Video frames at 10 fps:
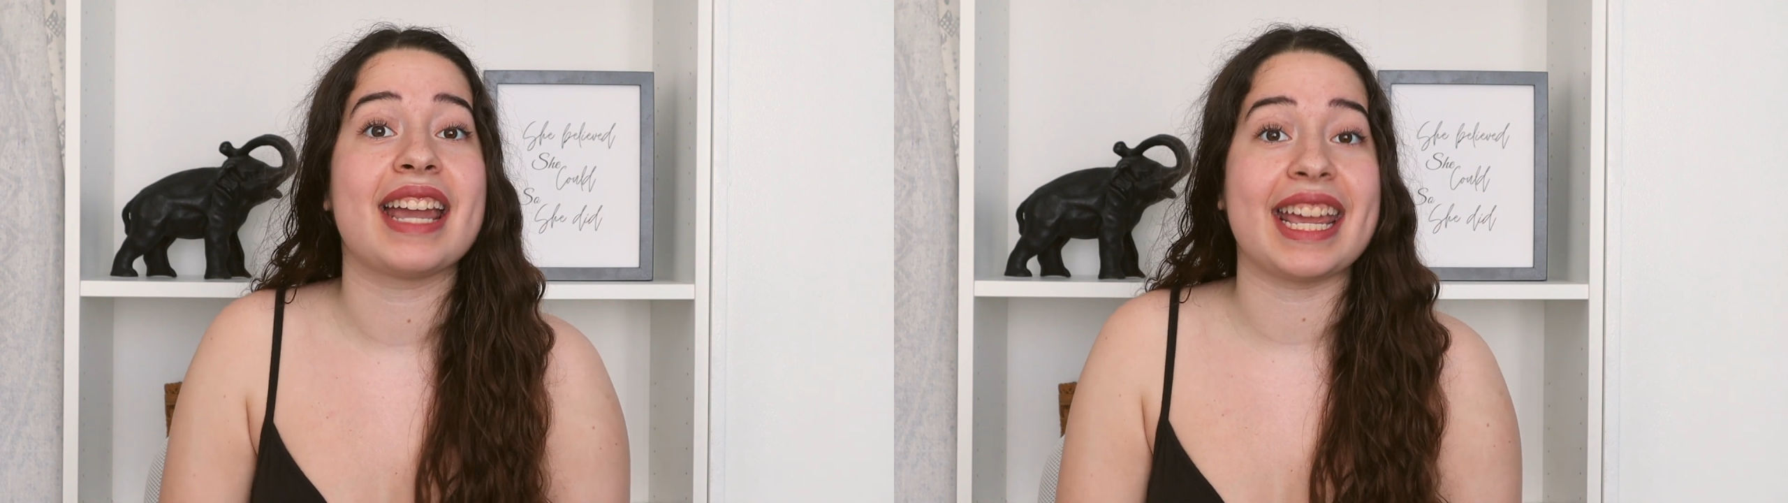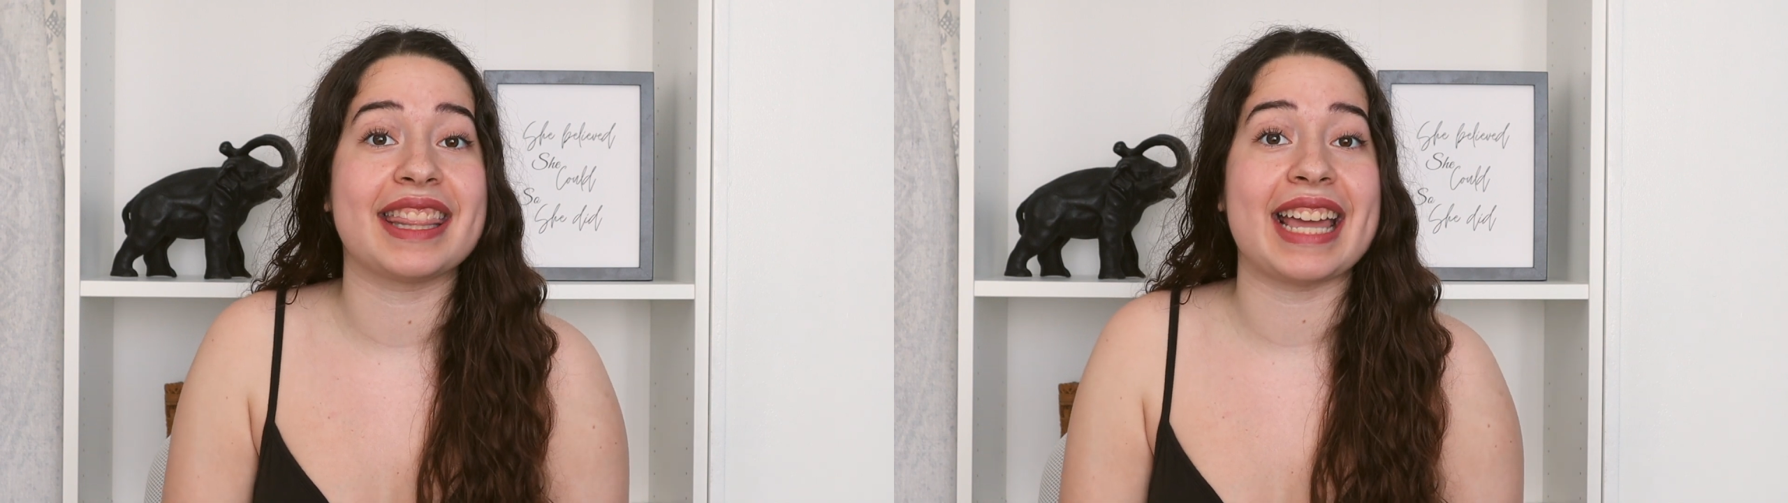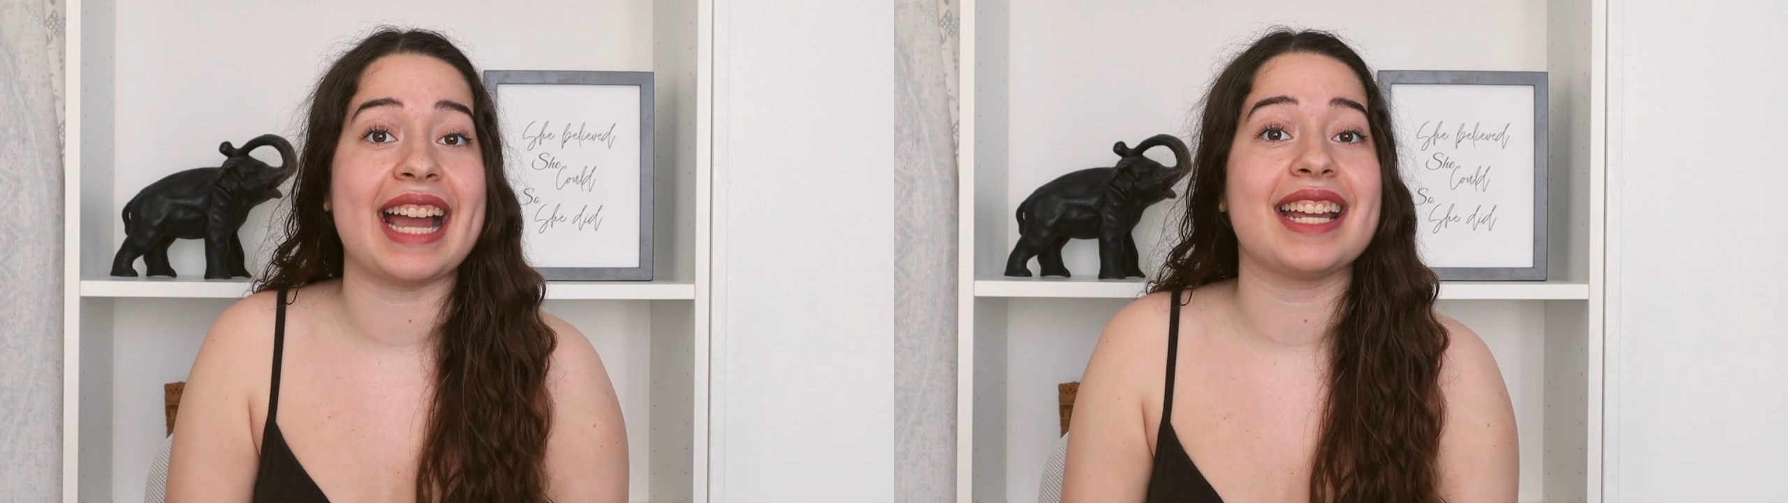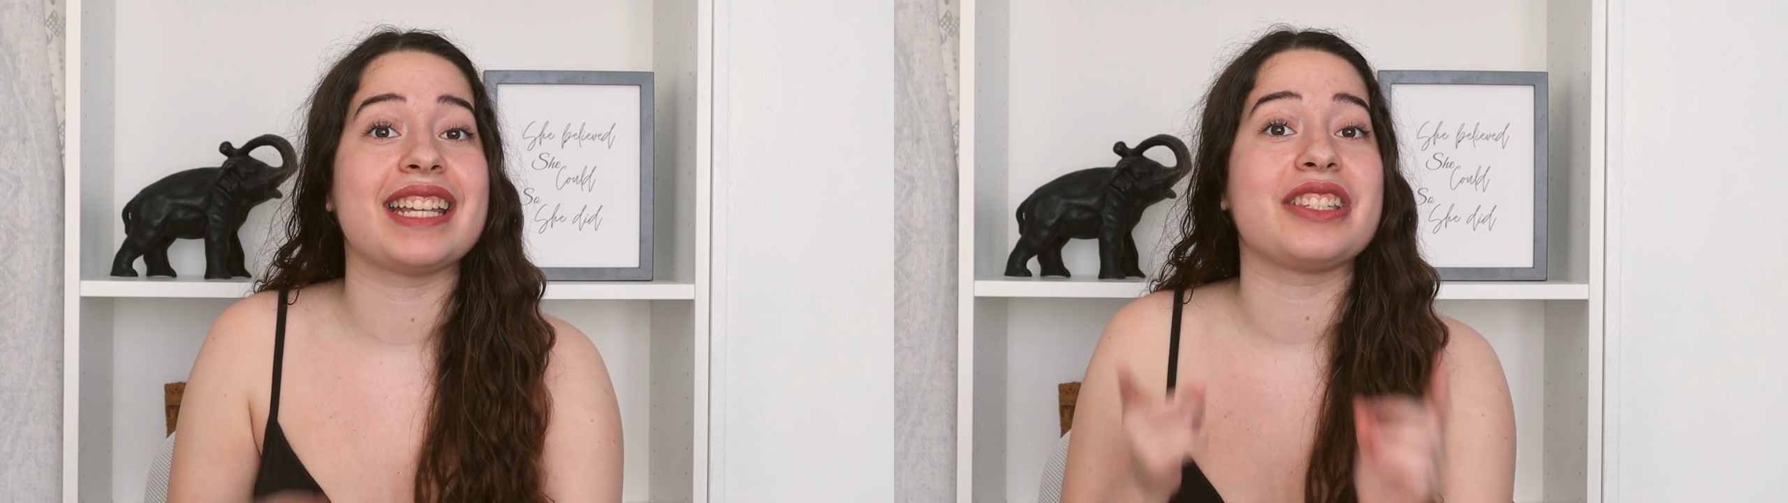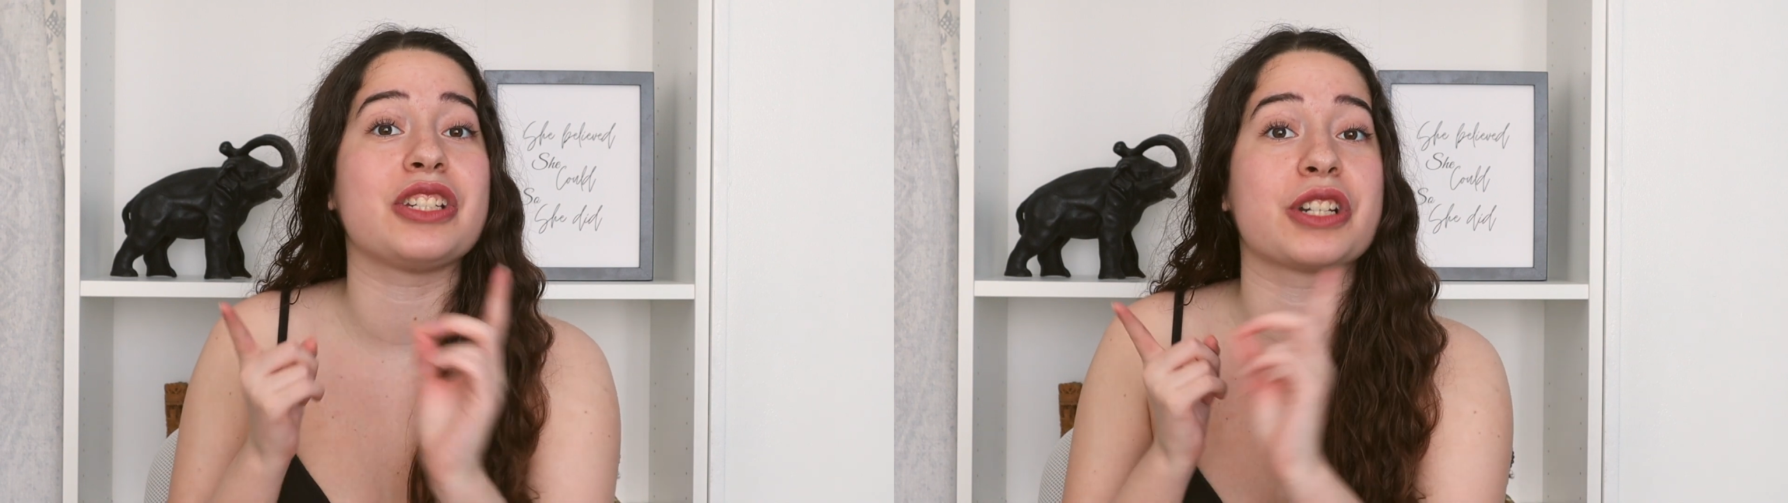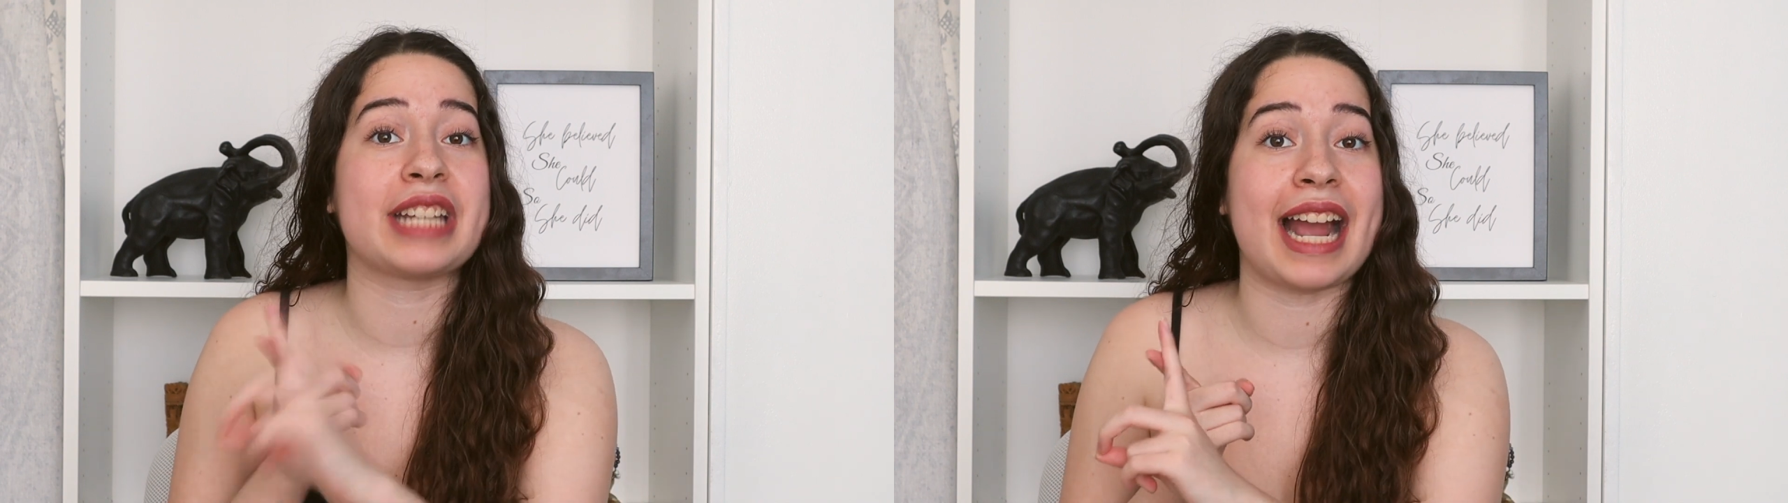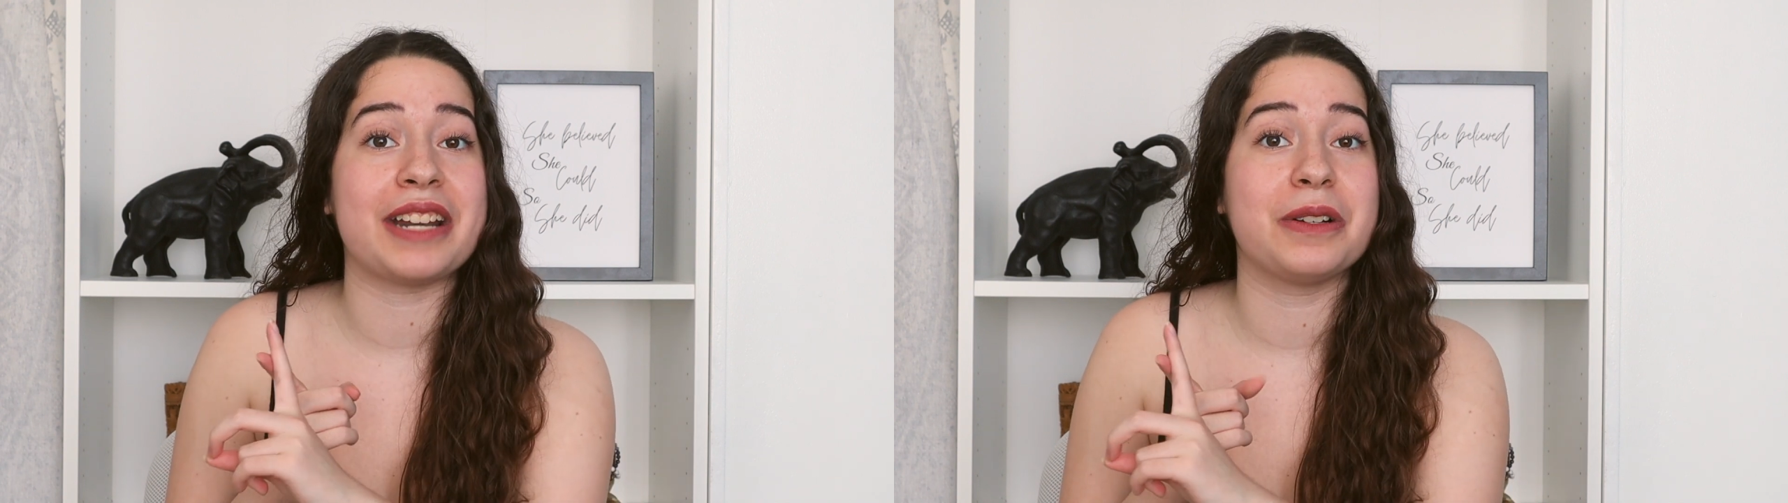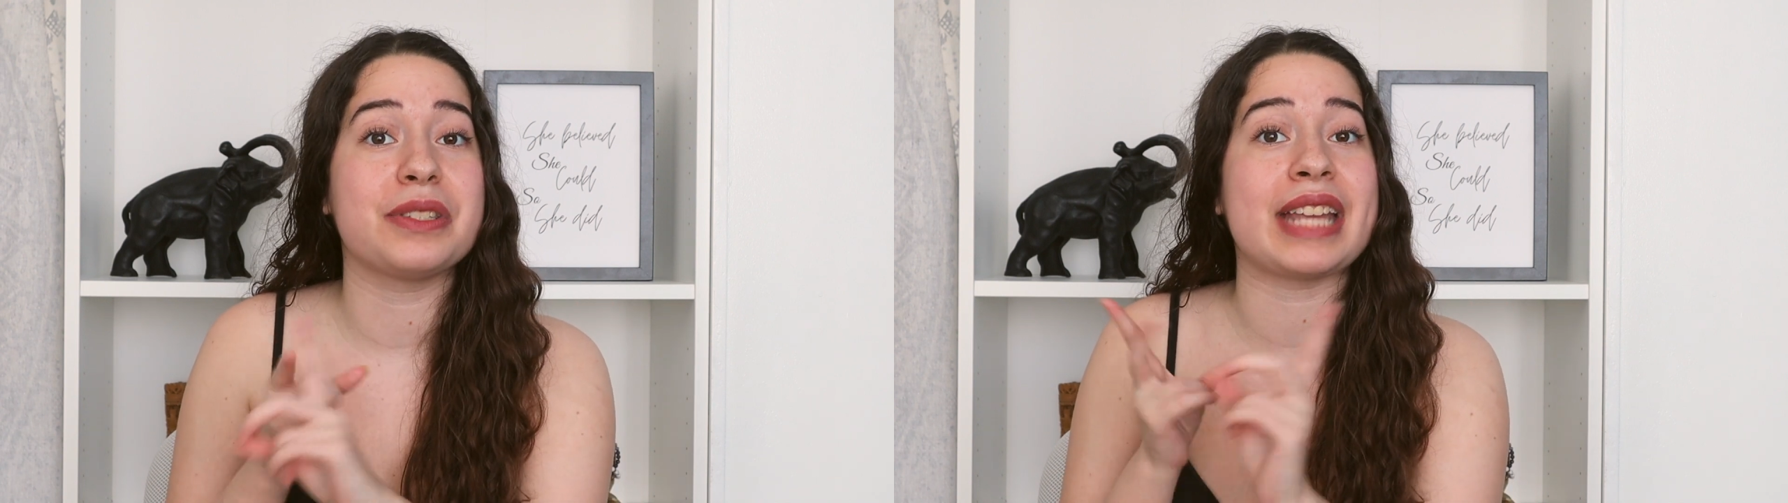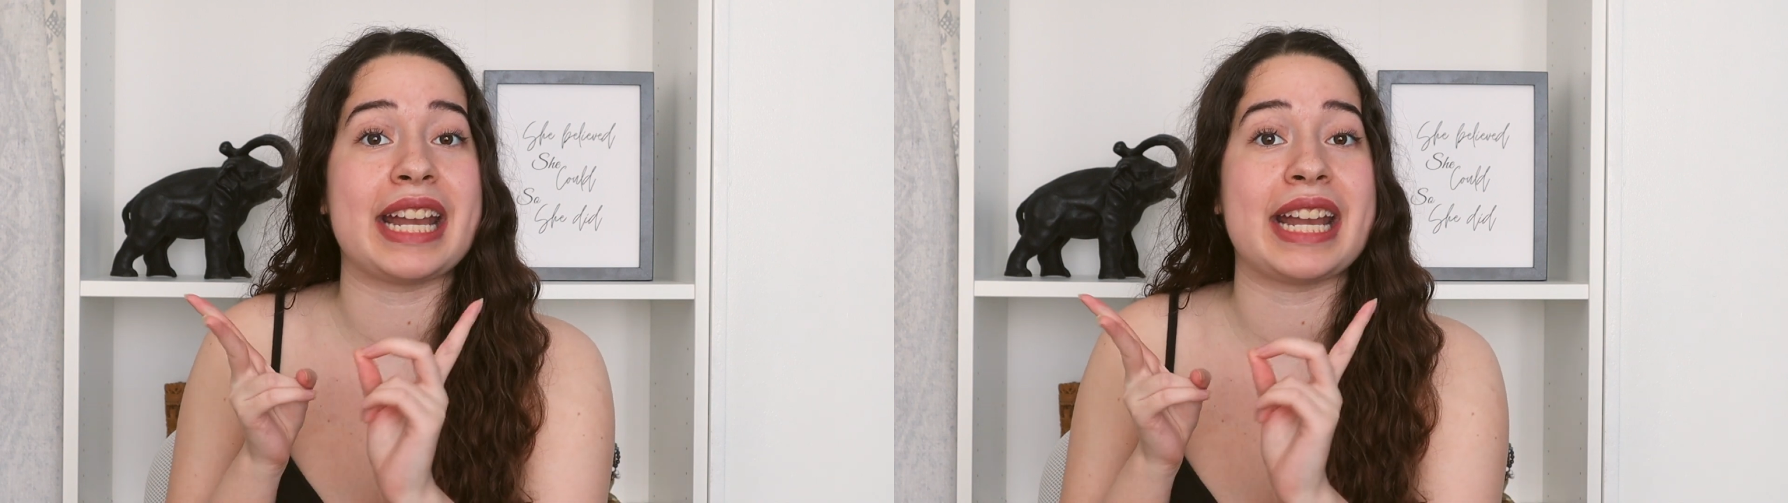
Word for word: and that is your titles